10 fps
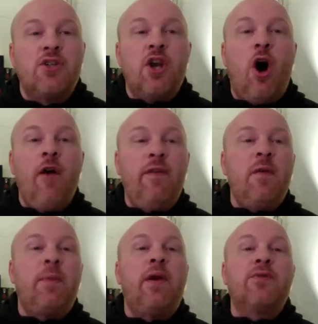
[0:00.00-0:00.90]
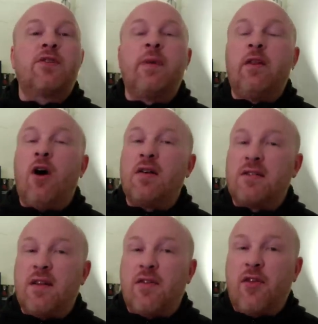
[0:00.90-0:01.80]
She often appears to be
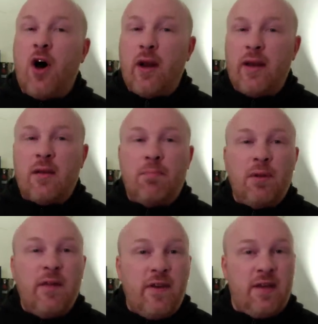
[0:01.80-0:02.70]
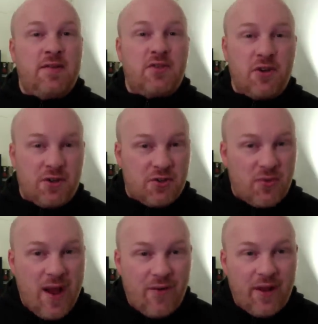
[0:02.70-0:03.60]
lost in thought and oblivious to her
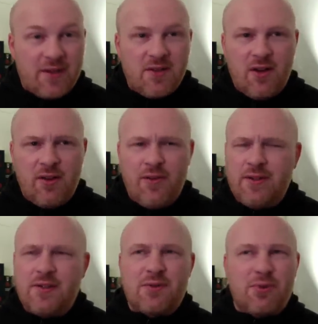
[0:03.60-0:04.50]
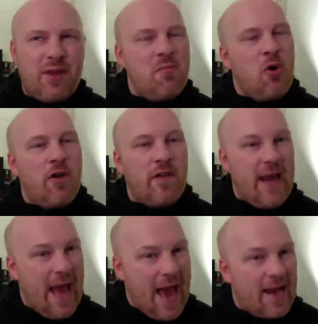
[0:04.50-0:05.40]
surroundings, although this is really more of an
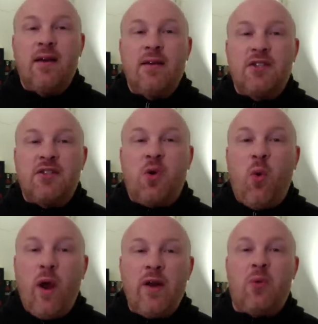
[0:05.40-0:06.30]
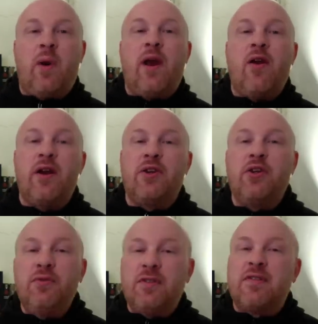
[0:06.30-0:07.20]
act. She's quite aware and
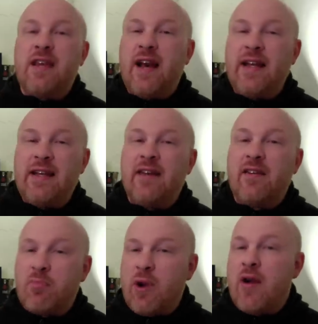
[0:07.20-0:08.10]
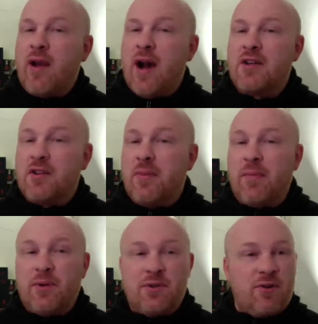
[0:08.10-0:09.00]
uses the idea that brown Aja
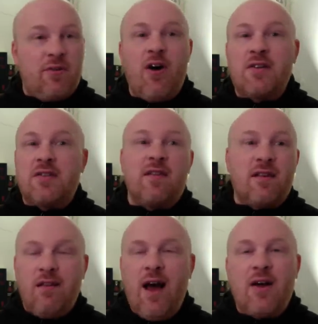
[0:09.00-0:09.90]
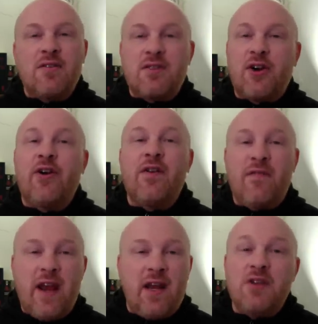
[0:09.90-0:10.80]
members are lost in the clouds to her
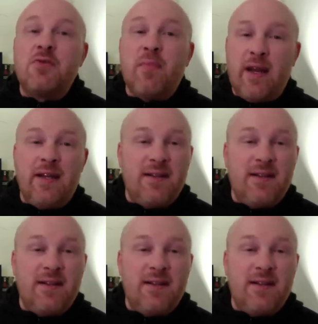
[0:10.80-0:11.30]
advantage many